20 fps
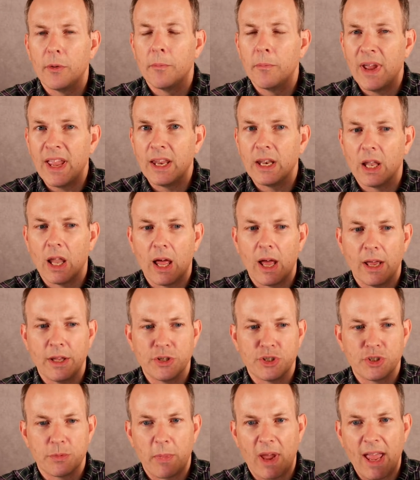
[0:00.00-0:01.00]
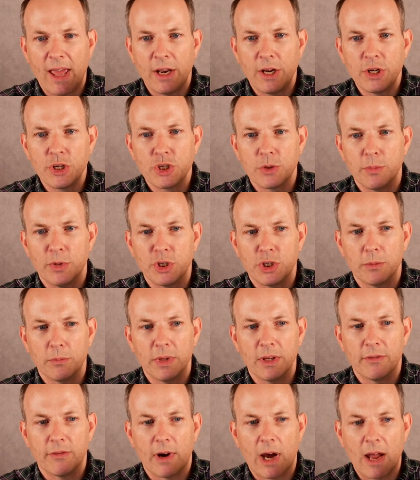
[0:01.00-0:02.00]
main line Spanish, bishop
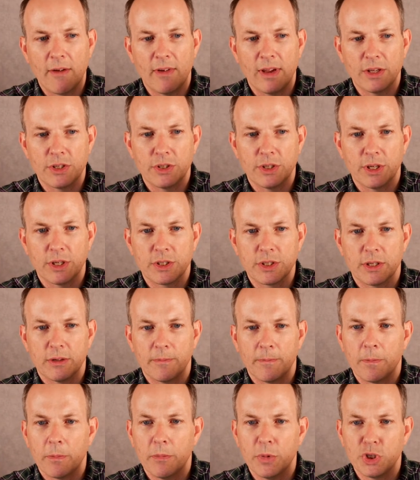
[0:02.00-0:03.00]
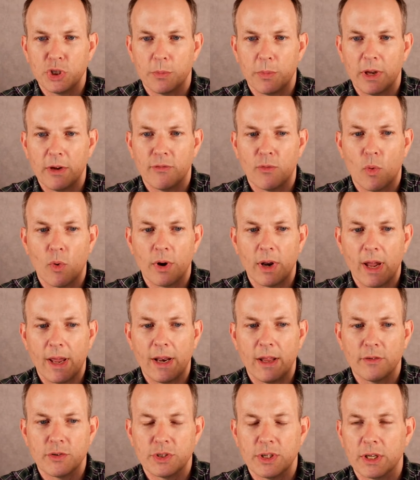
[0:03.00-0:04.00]
b five, a six, bishop a four, knight
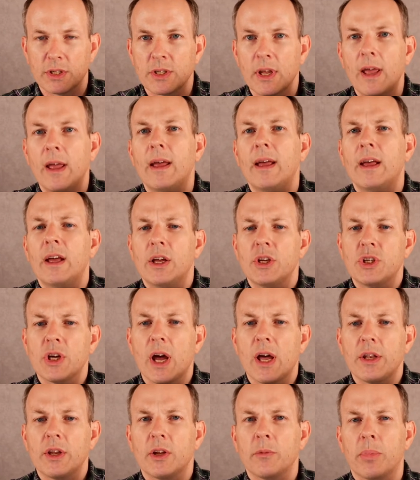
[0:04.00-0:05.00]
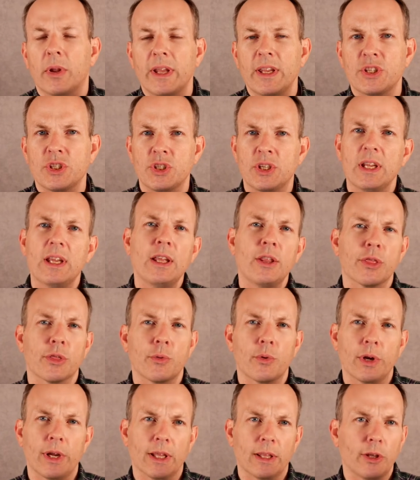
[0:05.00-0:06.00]
f six. John Nunn plays d
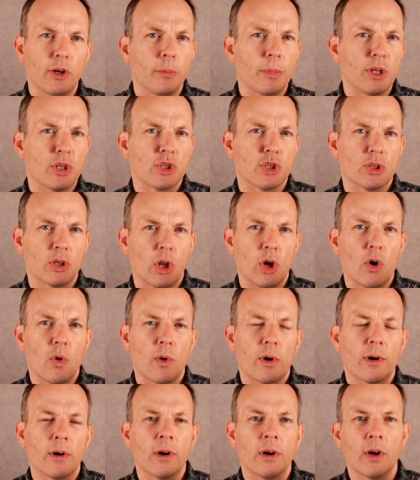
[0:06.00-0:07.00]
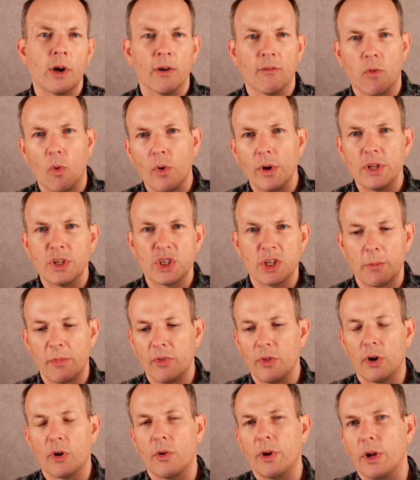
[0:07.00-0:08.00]
three, a little bit slower, avoids some
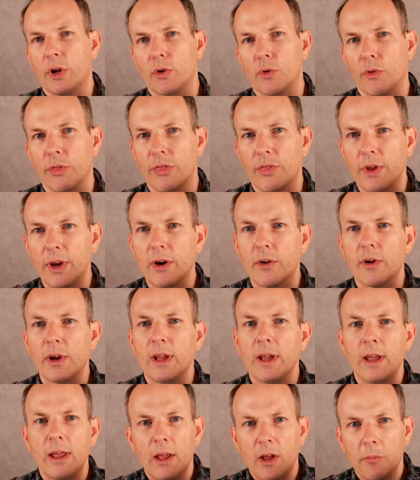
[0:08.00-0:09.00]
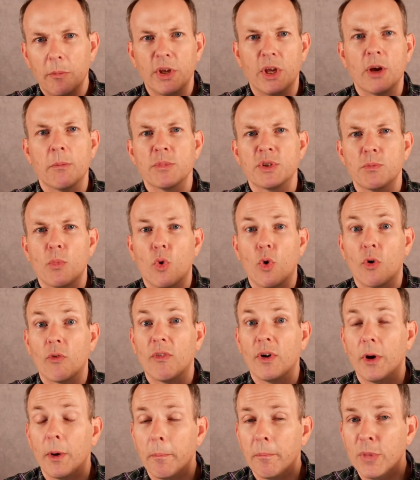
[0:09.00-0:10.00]
of the critical theory, becomes more
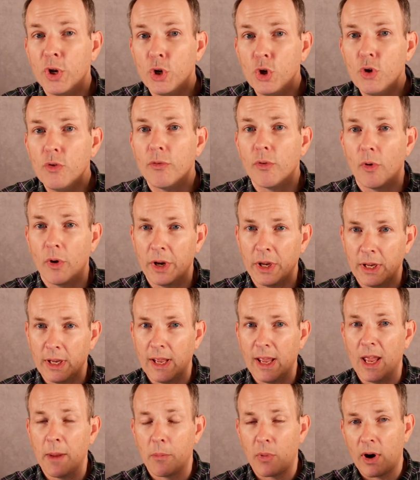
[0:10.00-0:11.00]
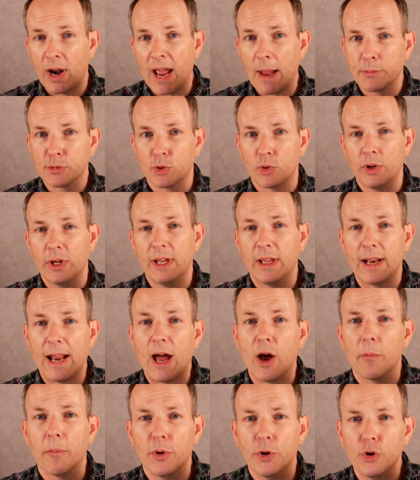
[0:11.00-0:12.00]
of a maneuvering game, perhaps where he can
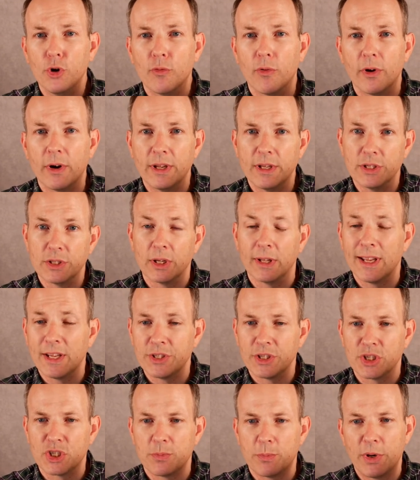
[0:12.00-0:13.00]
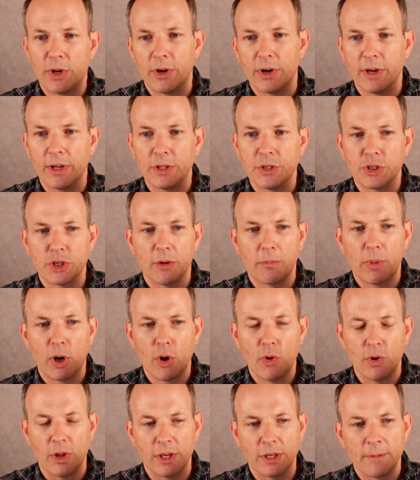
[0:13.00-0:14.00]
outmaneuver his less experienced
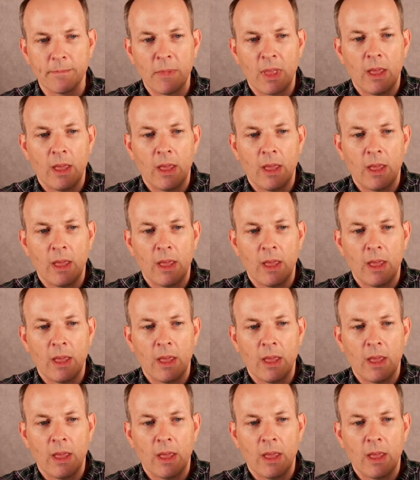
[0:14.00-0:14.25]
opponent.